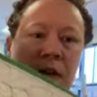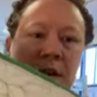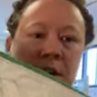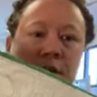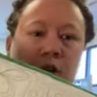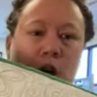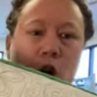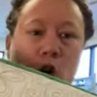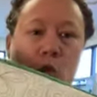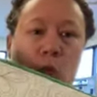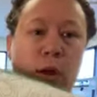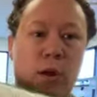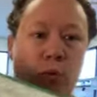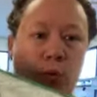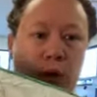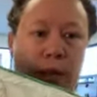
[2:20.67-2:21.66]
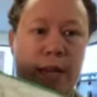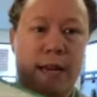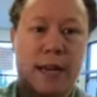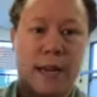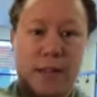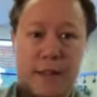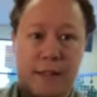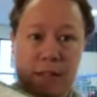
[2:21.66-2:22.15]
So we really,
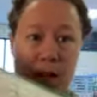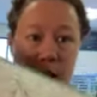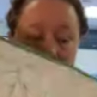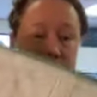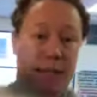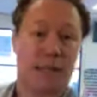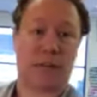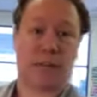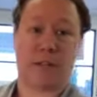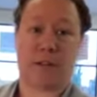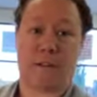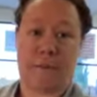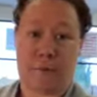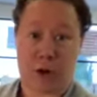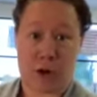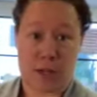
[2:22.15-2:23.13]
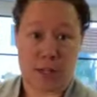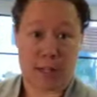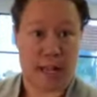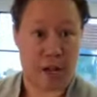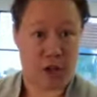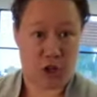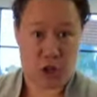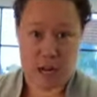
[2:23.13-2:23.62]
in this class, the first
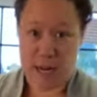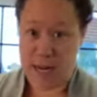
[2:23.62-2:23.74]
session